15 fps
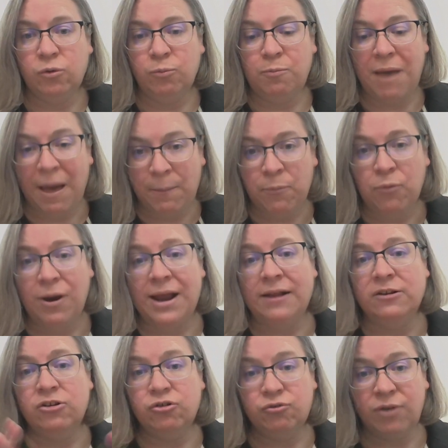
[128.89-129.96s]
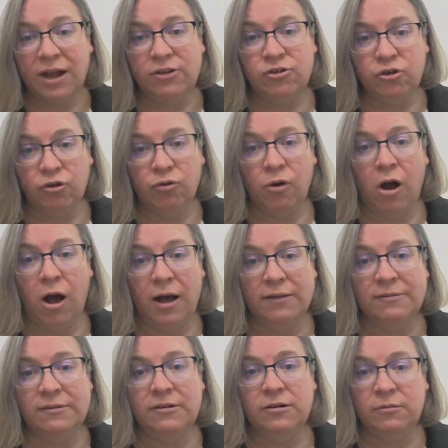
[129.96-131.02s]
membrane stretched
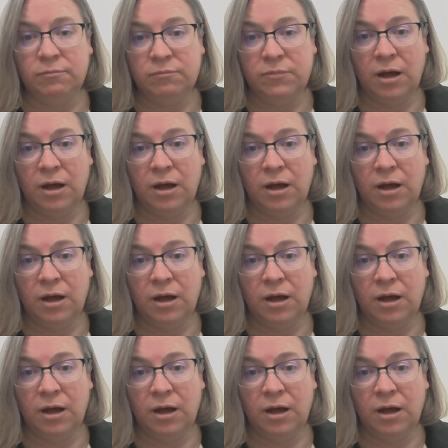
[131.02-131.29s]
across